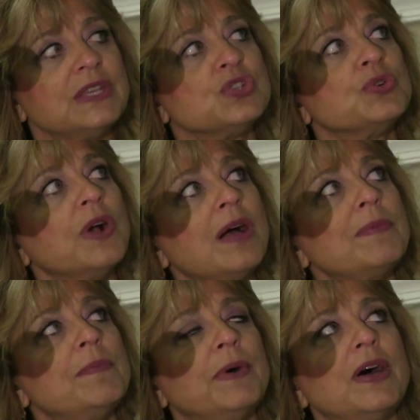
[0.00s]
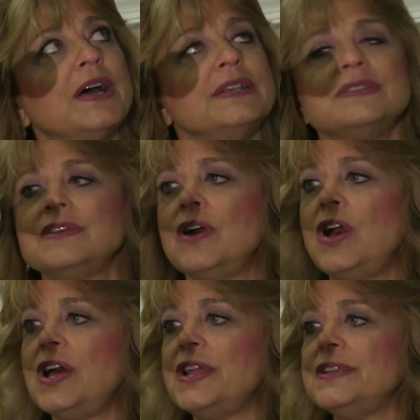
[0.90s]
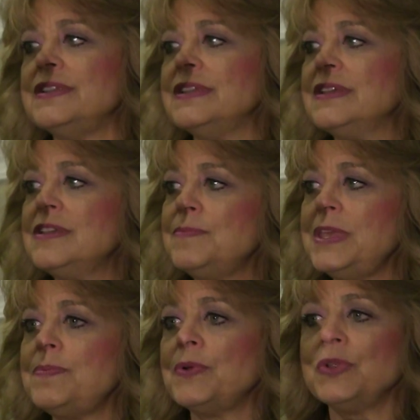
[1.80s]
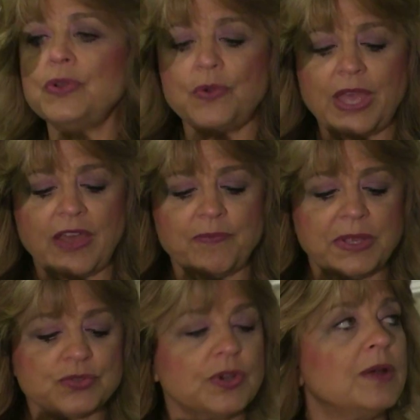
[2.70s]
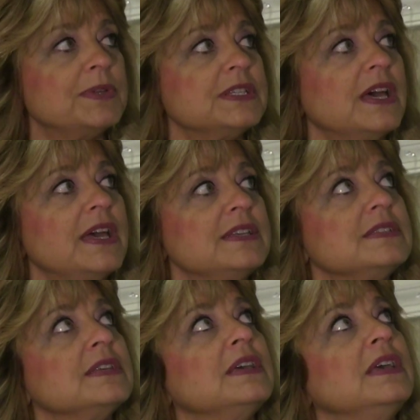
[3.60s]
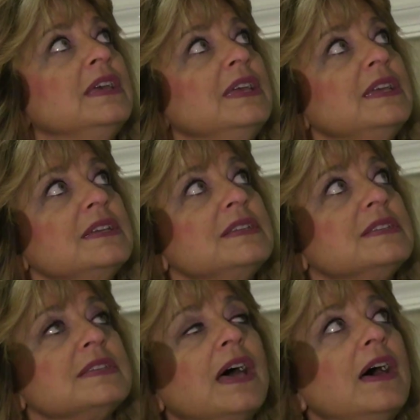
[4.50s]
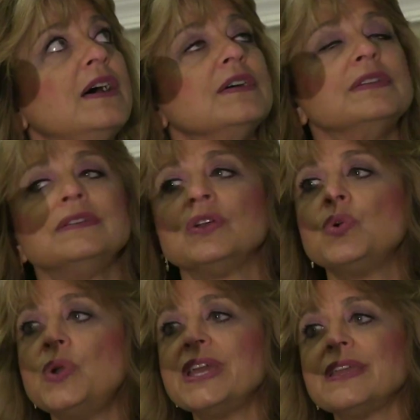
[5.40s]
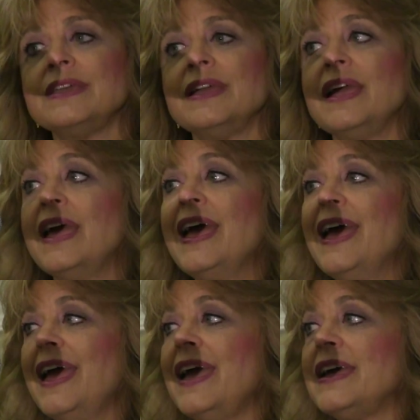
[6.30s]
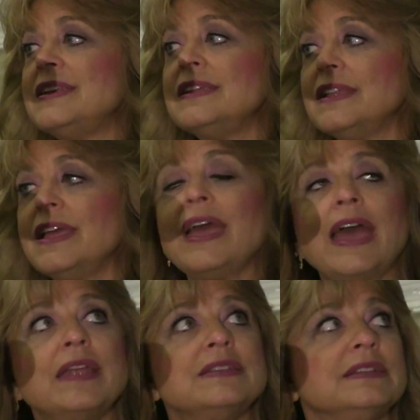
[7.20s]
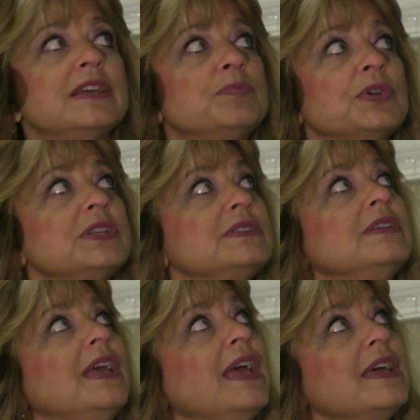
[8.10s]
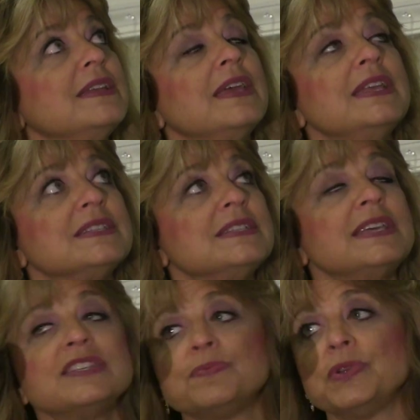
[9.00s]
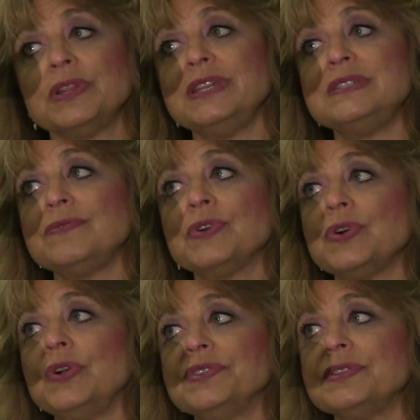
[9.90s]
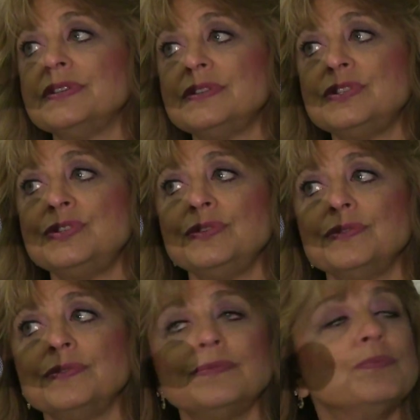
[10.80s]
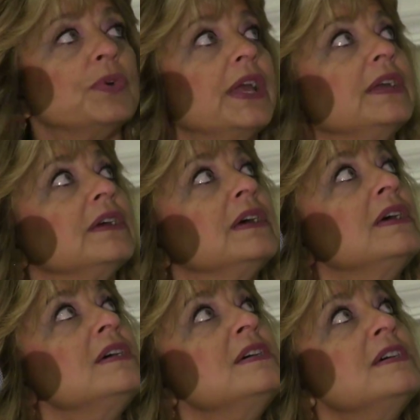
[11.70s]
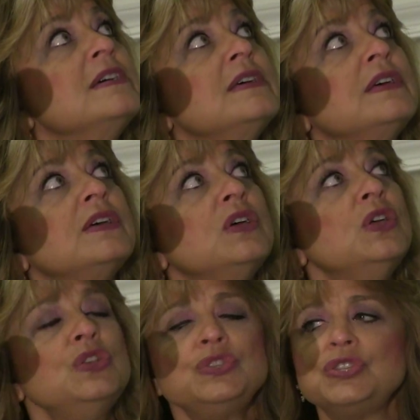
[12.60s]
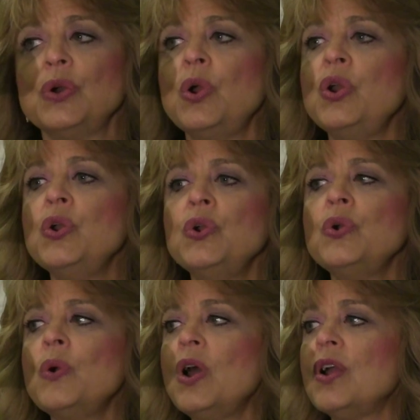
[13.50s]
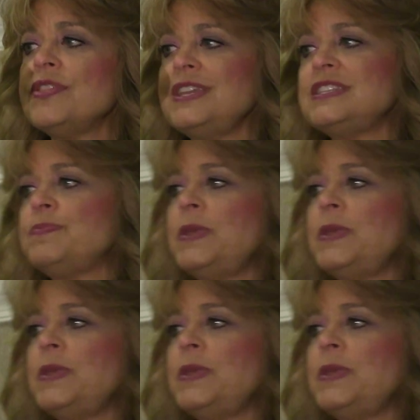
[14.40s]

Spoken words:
trauma bond on people who have been traumatized is quick and deliberate, and it's desperately difficult to break. So who are these